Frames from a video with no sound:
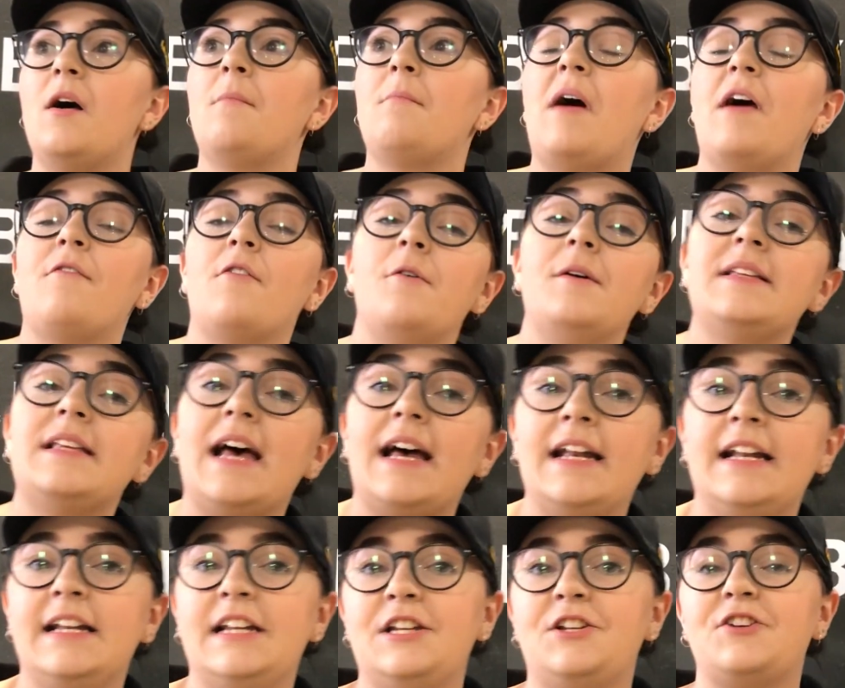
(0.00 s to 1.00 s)
I've always had
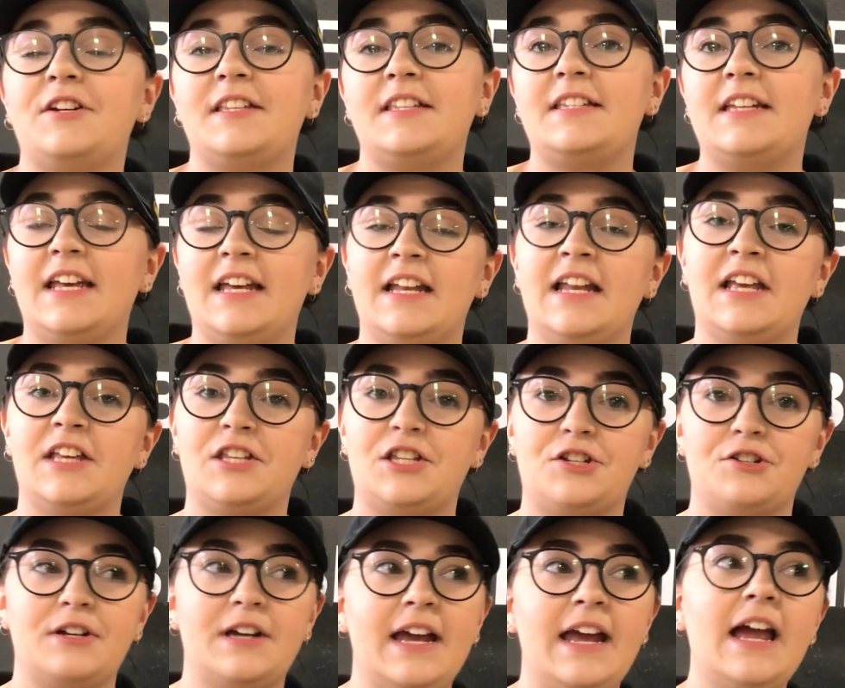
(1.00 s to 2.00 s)
an interest in
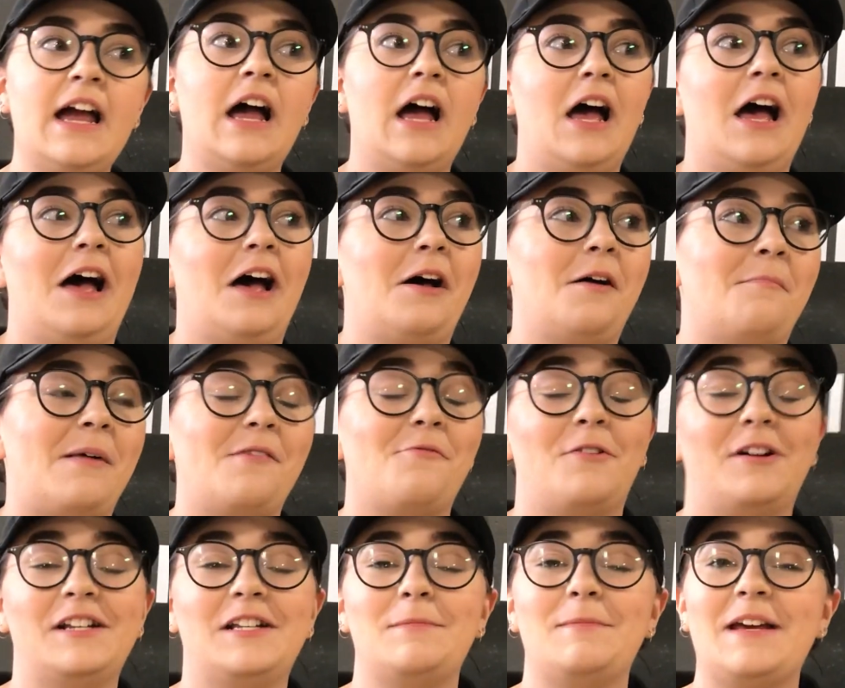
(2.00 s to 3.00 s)
history. I've
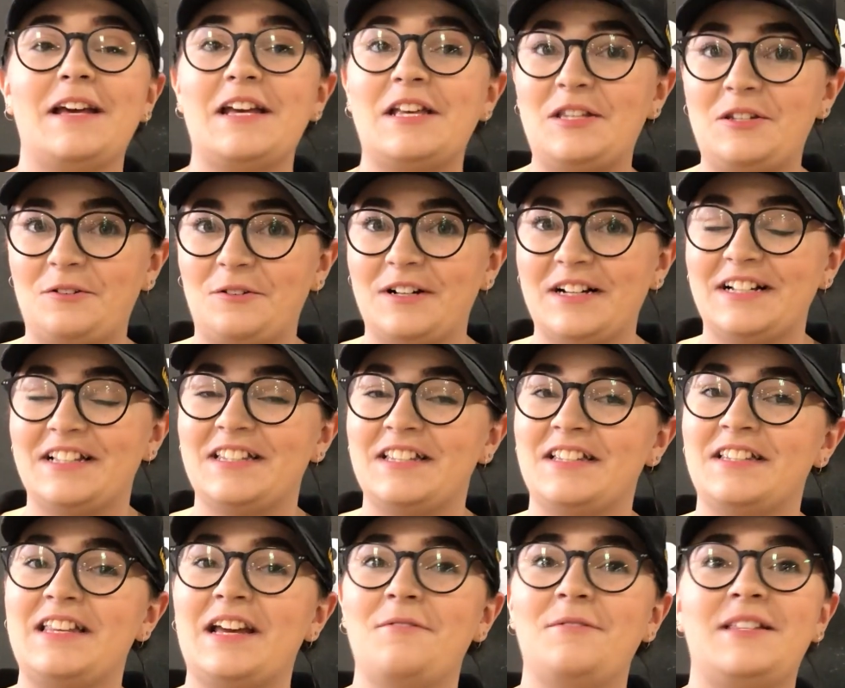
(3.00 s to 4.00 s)
wanted to be a historian
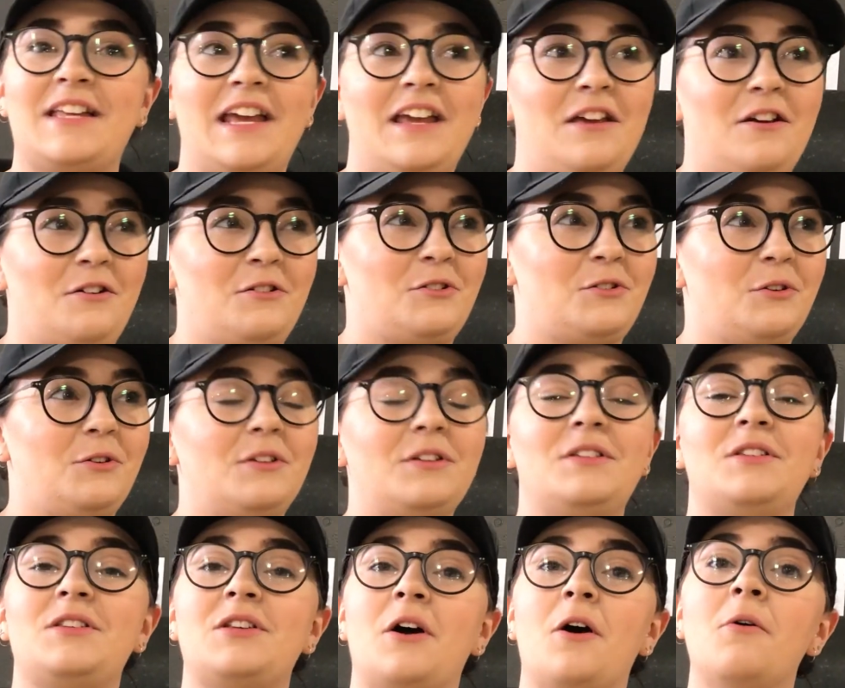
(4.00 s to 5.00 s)
since I was 8 years old,
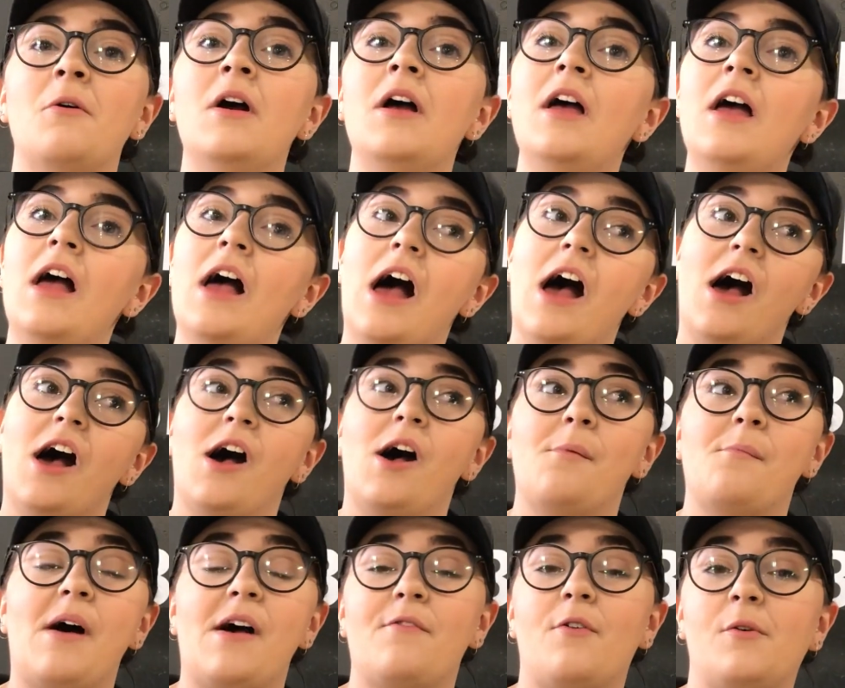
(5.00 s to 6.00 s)
and so
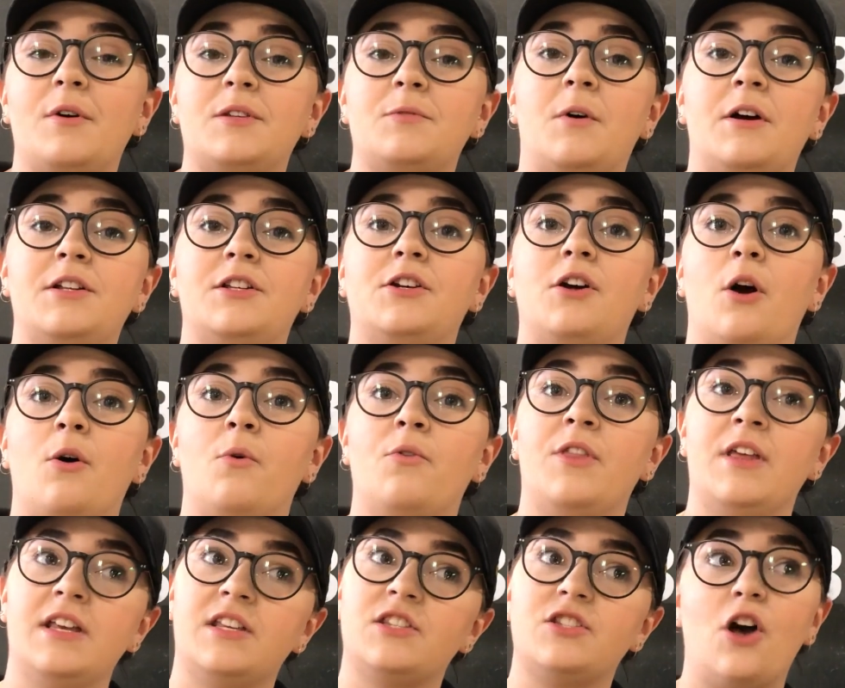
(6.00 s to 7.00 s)
I've always wanted to go
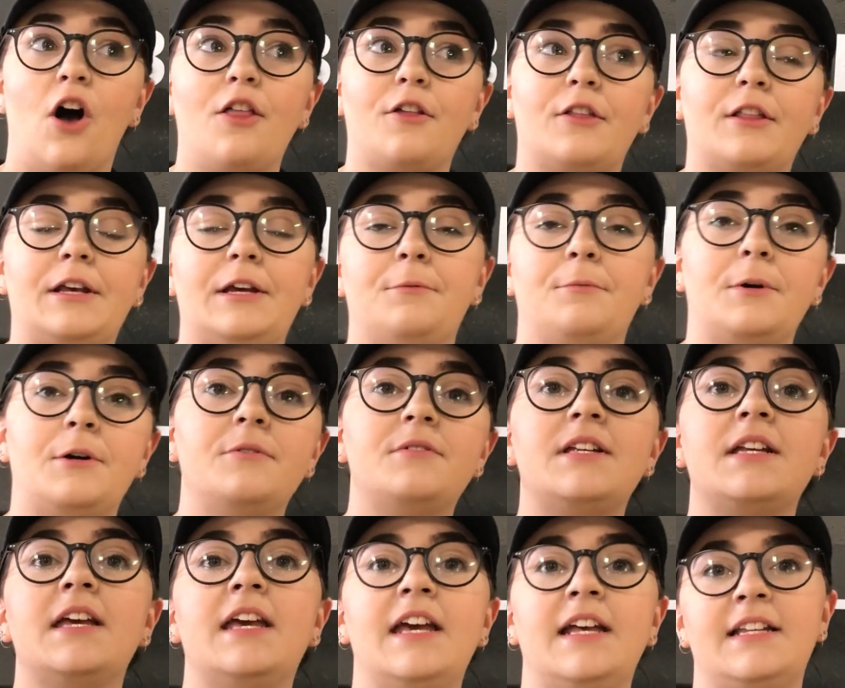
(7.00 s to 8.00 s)
the scholarly
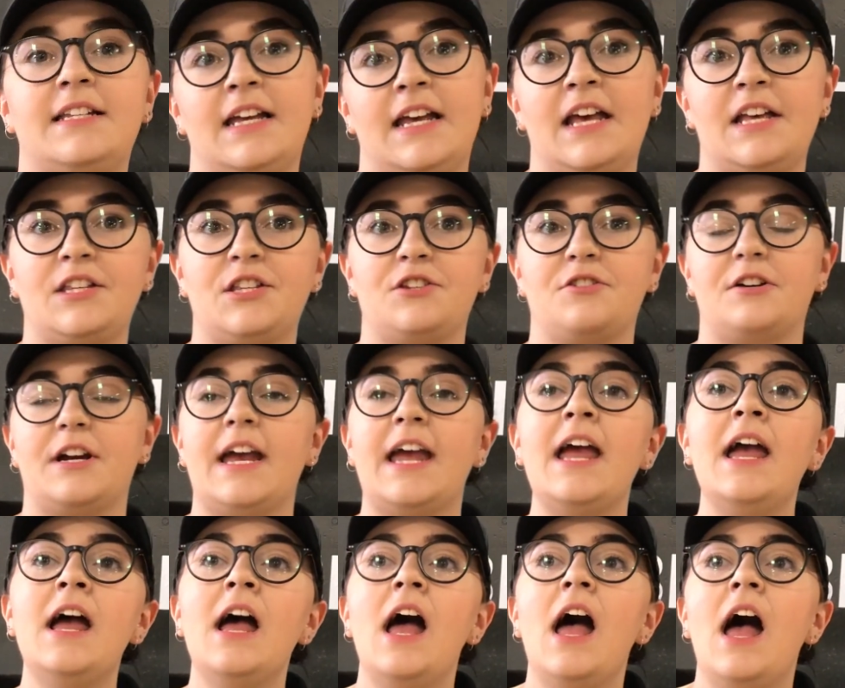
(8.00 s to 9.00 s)
route into history.